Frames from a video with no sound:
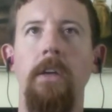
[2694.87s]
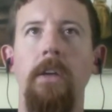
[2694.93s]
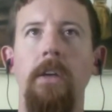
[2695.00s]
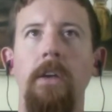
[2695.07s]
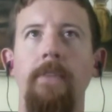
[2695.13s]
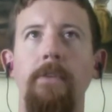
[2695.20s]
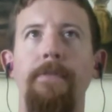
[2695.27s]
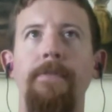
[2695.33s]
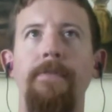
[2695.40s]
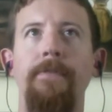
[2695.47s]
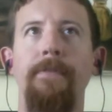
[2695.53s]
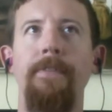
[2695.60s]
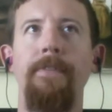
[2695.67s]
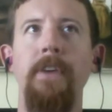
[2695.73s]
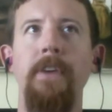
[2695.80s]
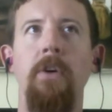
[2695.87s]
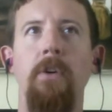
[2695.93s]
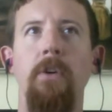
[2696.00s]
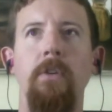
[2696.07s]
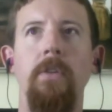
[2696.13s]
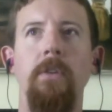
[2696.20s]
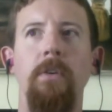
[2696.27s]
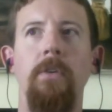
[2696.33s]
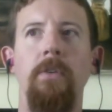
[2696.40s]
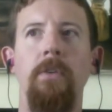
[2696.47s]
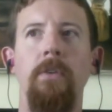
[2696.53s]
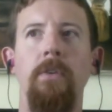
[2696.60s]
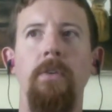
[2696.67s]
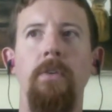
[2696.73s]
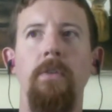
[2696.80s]
if you feel
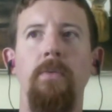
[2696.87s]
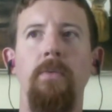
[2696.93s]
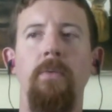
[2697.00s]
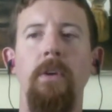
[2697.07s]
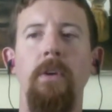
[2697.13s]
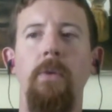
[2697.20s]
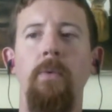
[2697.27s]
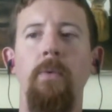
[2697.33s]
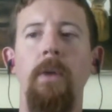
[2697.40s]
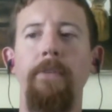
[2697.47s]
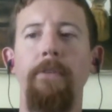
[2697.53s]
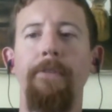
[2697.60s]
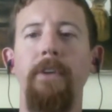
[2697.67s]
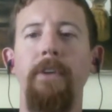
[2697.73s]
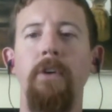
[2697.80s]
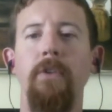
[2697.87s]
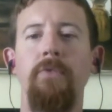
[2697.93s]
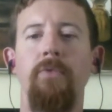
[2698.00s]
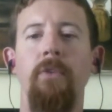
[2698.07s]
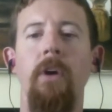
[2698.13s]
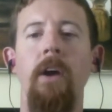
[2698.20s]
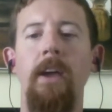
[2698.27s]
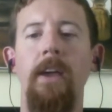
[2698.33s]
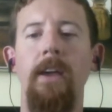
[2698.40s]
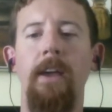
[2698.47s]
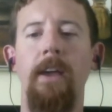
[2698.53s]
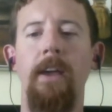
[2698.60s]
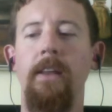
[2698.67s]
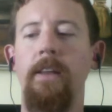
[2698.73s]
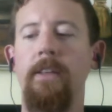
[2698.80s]
whatever feels right
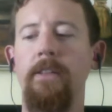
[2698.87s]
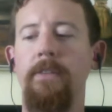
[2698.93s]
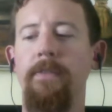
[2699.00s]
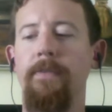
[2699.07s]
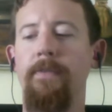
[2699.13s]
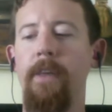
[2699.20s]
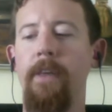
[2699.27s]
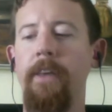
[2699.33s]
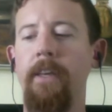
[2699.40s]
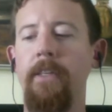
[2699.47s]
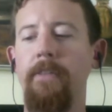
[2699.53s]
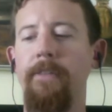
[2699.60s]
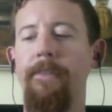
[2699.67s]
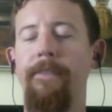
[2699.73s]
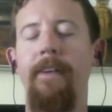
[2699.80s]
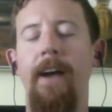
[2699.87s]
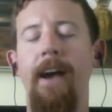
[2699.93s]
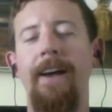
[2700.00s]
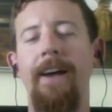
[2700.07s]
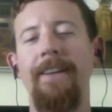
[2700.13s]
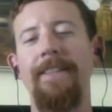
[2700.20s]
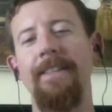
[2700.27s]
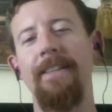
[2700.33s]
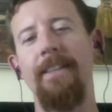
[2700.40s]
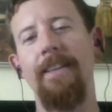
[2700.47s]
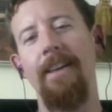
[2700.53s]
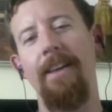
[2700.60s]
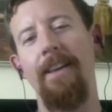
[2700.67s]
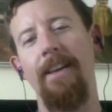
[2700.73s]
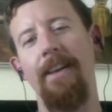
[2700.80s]
and I think it's fast.
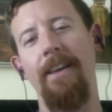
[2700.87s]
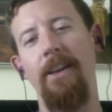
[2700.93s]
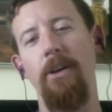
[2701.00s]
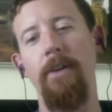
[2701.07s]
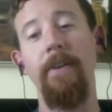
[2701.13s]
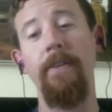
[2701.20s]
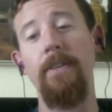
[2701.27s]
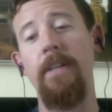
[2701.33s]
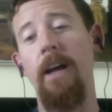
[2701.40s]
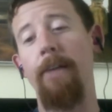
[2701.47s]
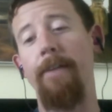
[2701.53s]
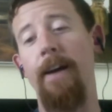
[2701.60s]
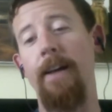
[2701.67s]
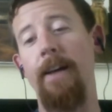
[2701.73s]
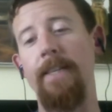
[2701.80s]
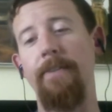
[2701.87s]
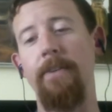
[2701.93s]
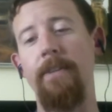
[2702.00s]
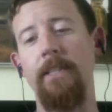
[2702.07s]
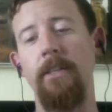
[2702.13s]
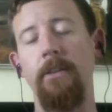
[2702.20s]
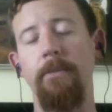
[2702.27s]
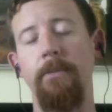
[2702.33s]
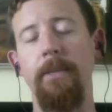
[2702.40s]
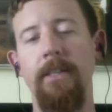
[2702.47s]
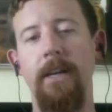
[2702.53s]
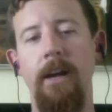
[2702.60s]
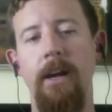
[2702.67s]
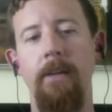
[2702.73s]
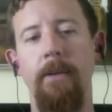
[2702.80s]
Even if it's not fast, even if it takes a little bit of
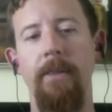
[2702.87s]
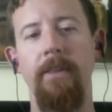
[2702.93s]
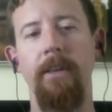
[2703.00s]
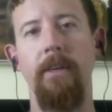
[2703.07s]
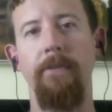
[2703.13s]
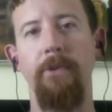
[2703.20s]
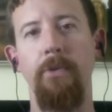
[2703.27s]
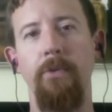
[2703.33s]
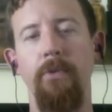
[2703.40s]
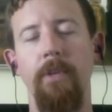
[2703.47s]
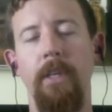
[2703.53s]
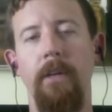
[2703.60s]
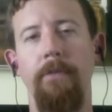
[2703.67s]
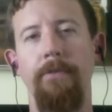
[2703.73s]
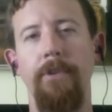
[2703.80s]
time. I think if you really love